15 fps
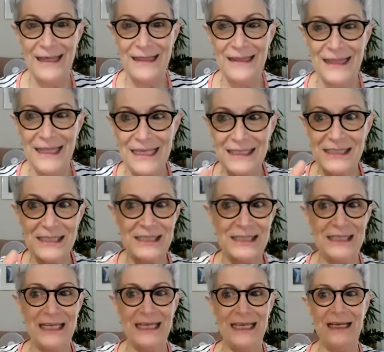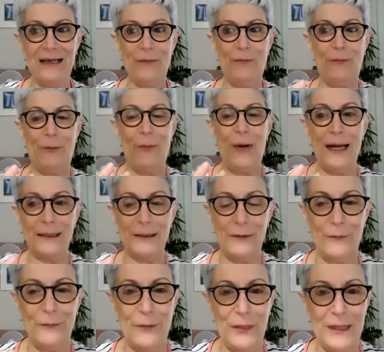This is the part
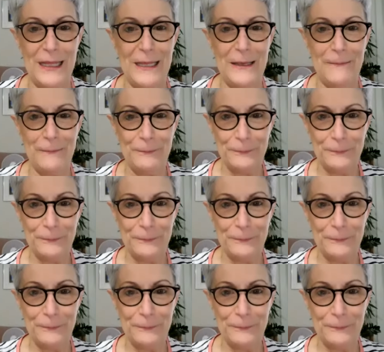of the